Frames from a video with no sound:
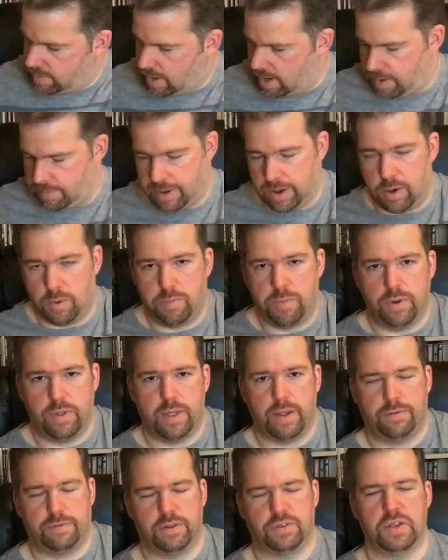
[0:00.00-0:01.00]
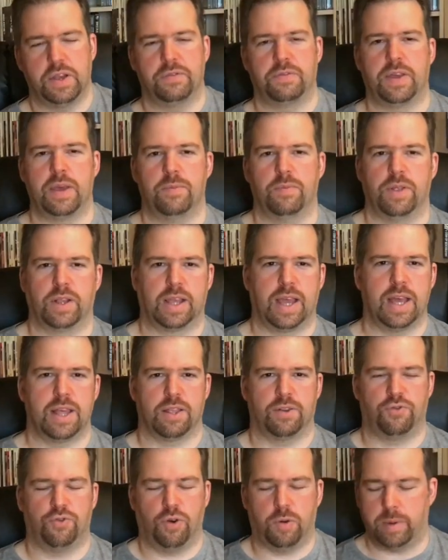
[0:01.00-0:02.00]
Anyway, I'll put it there for safekeeping in
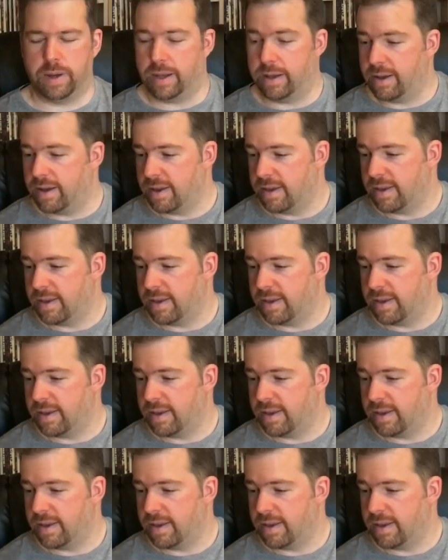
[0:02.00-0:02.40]
case I drop it.